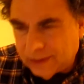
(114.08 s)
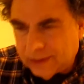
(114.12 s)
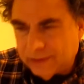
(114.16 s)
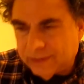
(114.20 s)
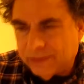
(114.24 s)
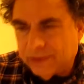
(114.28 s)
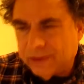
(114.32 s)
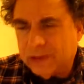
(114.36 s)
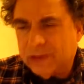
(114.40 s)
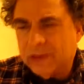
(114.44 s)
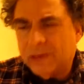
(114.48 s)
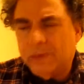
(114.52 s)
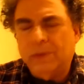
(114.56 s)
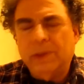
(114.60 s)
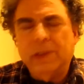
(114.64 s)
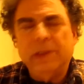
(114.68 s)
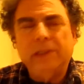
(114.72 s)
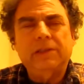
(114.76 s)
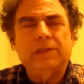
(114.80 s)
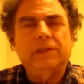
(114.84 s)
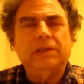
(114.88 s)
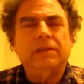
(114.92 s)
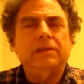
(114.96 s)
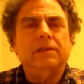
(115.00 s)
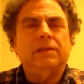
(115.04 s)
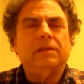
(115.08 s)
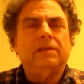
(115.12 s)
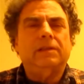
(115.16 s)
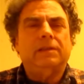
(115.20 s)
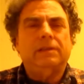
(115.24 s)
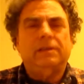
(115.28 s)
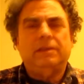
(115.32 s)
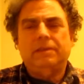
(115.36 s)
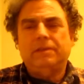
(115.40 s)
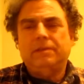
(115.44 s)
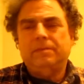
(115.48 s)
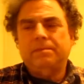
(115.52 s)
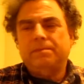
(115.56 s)
For some reason,
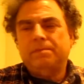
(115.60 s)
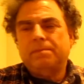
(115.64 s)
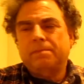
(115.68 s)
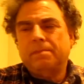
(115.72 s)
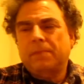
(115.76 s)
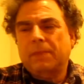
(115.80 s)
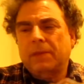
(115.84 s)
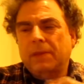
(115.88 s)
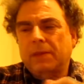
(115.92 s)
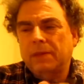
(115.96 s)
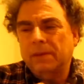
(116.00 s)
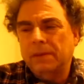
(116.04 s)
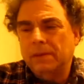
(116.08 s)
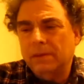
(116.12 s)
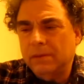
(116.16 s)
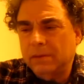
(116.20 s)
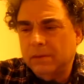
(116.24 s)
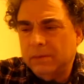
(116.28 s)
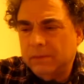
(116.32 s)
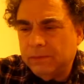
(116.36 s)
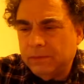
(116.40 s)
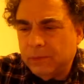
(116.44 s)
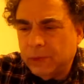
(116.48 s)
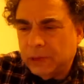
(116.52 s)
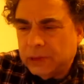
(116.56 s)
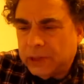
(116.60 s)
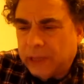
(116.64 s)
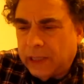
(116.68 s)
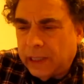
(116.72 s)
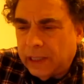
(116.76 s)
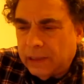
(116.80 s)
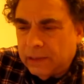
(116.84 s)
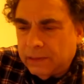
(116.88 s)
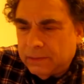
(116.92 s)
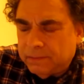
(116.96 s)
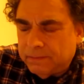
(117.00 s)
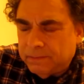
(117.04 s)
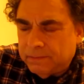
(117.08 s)
which
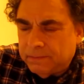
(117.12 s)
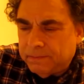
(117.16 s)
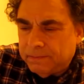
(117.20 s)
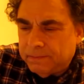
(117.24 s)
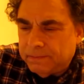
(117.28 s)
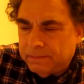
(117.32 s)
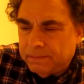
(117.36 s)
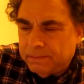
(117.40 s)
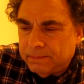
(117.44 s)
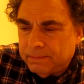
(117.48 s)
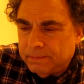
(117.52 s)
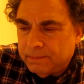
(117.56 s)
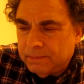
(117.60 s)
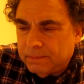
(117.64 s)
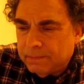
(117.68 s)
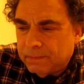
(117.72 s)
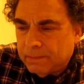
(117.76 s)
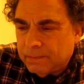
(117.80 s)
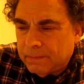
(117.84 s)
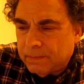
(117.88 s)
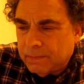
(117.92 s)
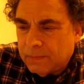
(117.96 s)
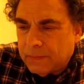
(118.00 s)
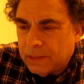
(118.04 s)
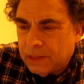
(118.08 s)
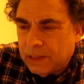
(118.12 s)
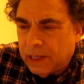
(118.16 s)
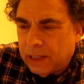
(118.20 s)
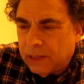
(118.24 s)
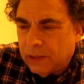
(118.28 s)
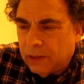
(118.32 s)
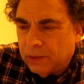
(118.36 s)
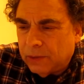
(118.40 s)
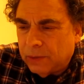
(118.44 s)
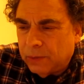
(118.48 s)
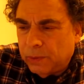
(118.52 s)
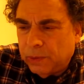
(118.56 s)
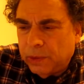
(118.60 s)
I
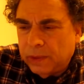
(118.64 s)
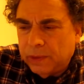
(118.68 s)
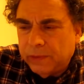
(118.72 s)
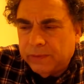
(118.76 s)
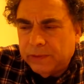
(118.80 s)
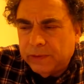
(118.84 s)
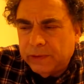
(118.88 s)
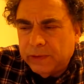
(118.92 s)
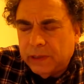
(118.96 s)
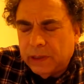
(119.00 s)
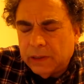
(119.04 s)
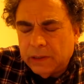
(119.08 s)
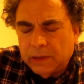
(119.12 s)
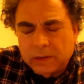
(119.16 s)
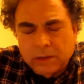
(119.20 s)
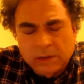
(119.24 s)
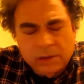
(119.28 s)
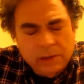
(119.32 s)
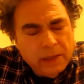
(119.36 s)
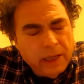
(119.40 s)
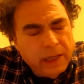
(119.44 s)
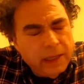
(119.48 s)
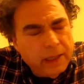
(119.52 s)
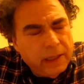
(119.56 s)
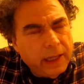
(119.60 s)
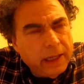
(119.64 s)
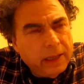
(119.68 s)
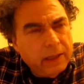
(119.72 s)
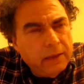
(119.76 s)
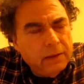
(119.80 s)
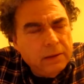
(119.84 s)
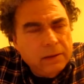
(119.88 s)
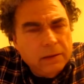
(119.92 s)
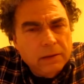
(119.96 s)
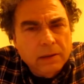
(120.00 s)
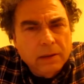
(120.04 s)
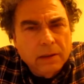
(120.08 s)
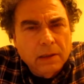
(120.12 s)
don't really fully understand,
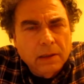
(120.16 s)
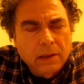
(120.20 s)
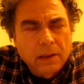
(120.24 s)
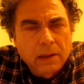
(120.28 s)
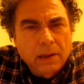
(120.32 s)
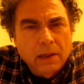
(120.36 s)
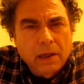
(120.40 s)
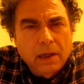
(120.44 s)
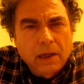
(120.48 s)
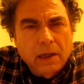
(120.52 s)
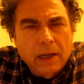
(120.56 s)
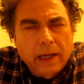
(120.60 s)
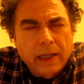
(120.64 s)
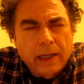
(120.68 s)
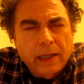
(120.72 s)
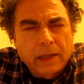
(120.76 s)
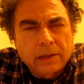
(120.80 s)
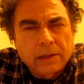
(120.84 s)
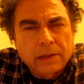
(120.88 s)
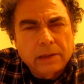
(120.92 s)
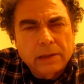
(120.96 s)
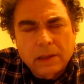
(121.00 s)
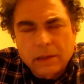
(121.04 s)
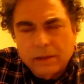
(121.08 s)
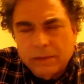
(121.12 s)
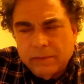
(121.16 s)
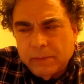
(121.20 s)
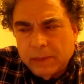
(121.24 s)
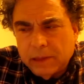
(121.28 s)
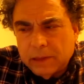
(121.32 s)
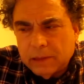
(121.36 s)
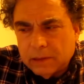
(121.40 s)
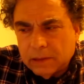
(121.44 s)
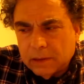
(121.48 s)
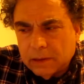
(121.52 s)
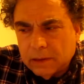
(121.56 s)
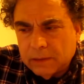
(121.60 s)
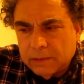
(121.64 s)
I got sick of
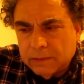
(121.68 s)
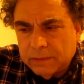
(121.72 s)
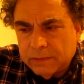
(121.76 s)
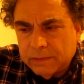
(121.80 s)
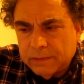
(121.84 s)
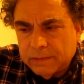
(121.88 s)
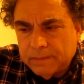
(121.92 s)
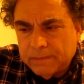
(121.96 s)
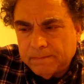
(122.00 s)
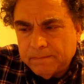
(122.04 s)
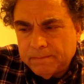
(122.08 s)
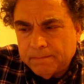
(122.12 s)
myself.